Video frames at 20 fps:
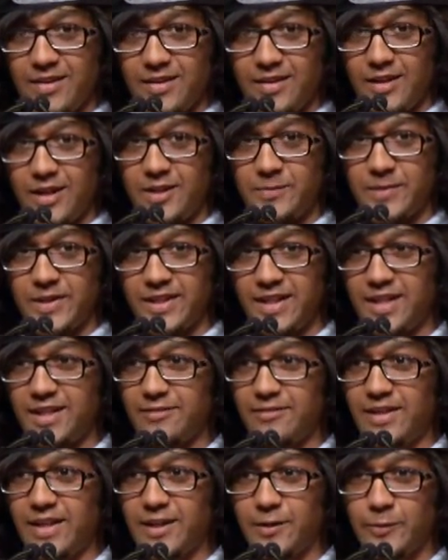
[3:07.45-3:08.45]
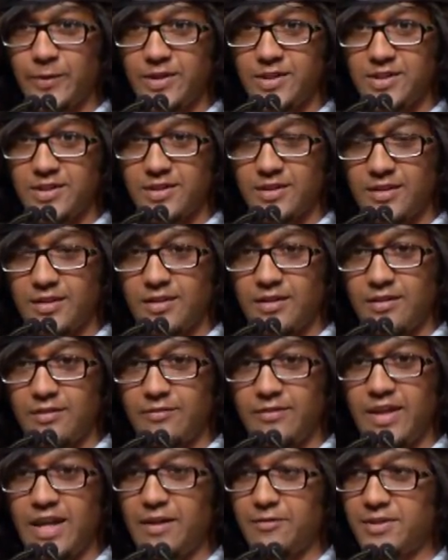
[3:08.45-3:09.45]
In my native language,
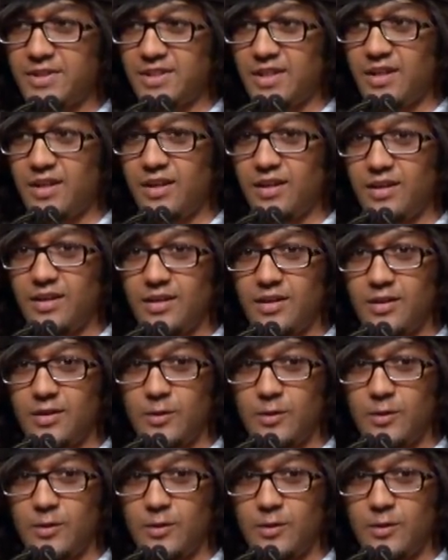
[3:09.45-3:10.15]
we have a saying